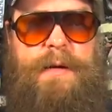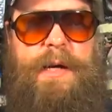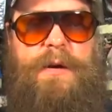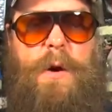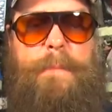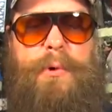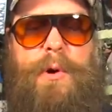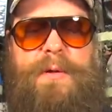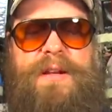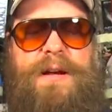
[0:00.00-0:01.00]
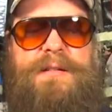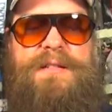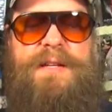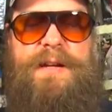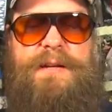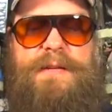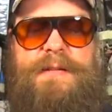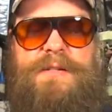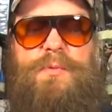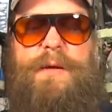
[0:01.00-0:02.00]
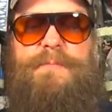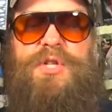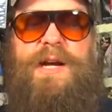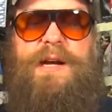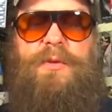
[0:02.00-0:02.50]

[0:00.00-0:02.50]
Eco Pro Tungsten Swim Shad